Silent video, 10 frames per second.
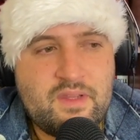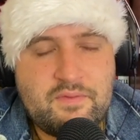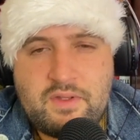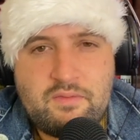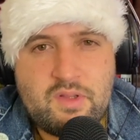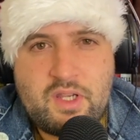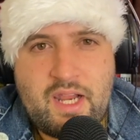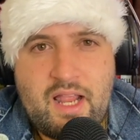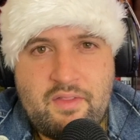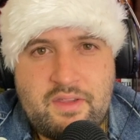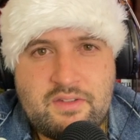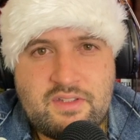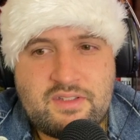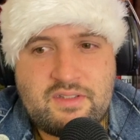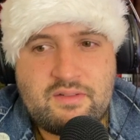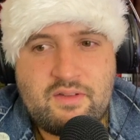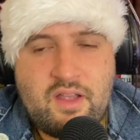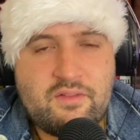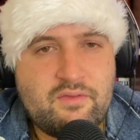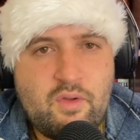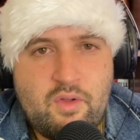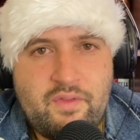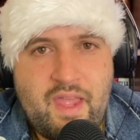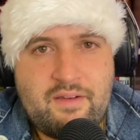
If you look at how they just unfold